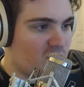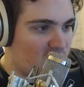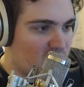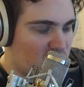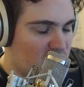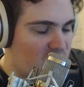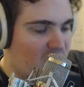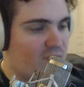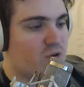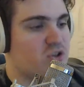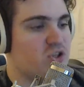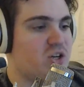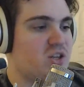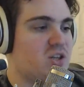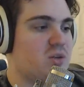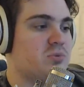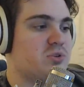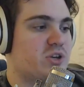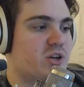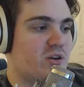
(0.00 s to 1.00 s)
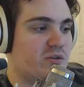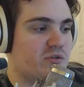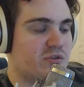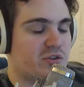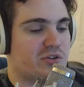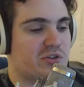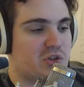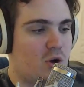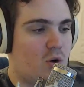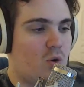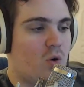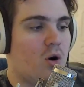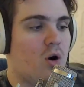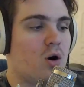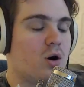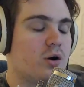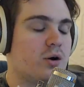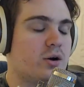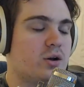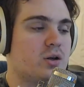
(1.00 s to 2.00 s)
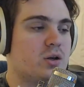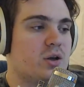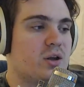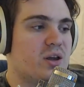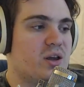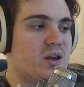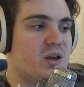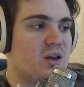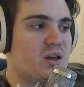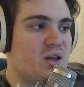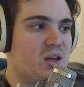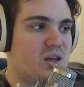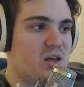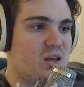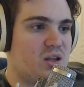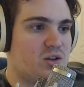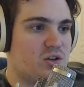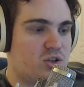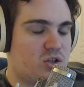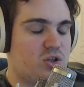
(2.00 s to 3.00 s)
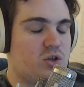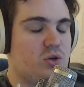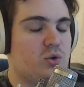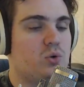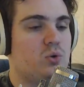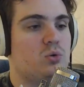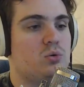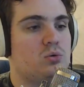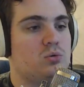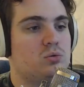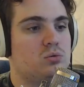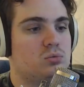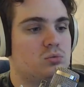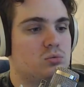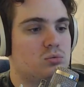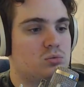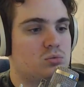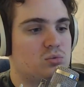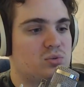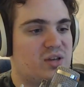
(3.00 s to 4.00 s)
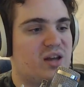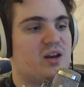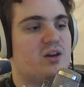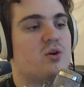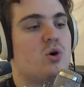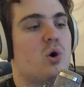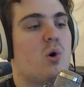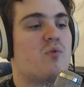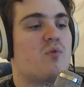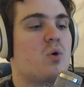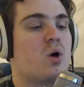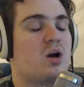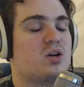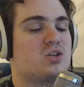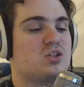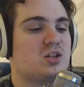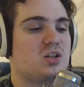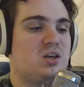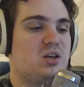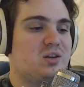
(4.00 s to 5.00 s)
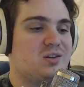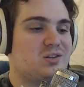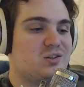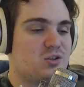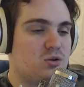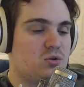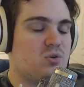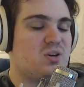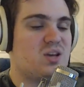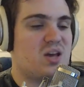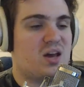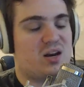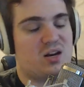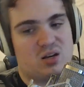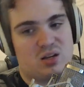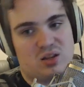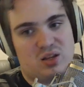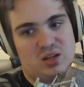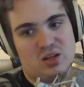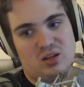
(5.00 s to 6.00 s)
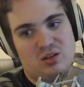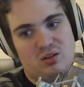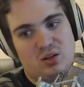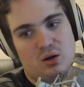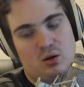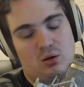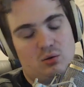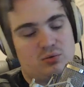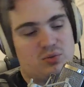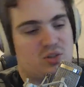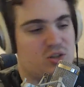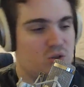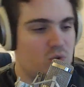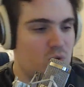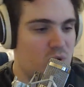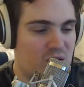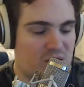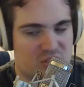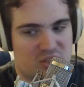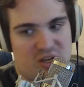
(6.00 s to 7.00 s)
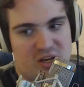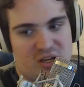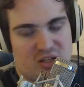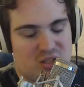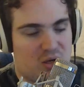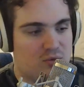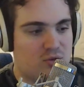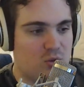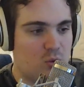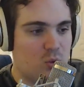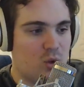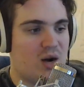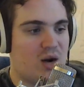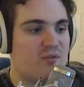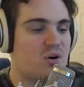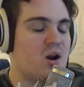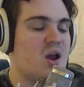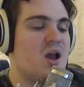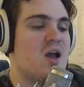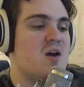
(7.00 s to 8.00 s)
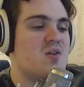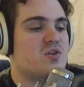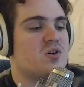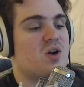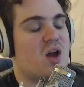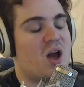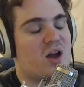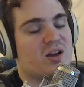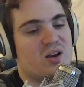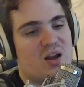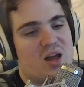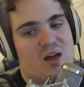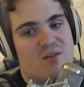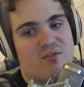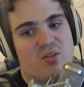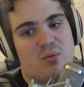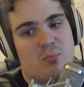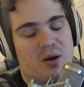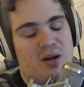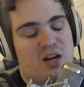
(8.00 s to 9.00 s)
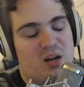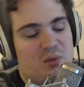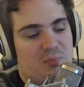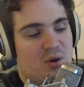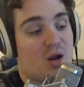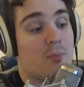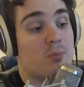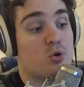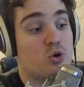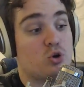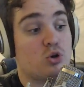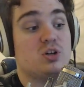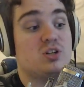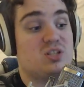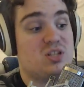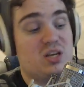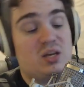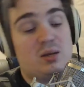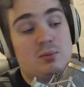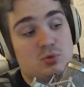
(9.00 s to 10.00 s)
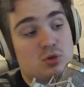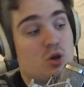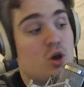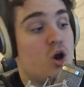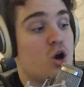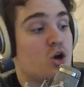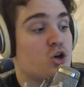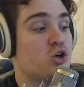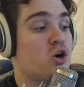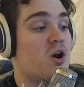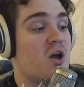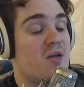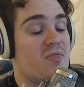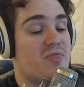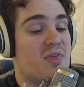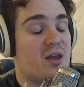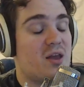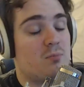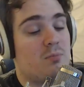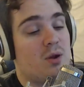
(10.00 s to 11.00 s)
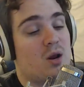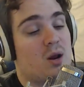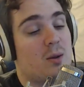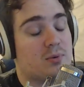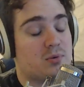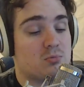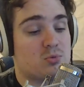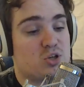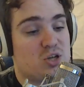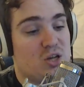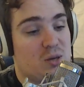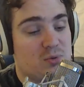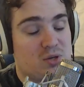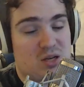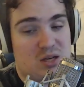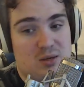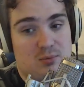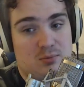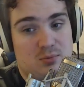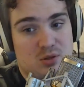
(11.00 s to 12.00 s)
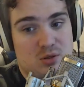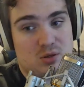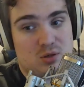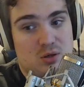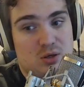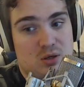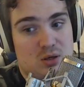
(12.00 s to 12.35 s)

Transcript: leveraging themselves so hard to get into Overwatch League, to get into the, to do LCS stuff, to whatever. They're not going to have the money to pick up good teams. Sure, they could pick up some cheap teams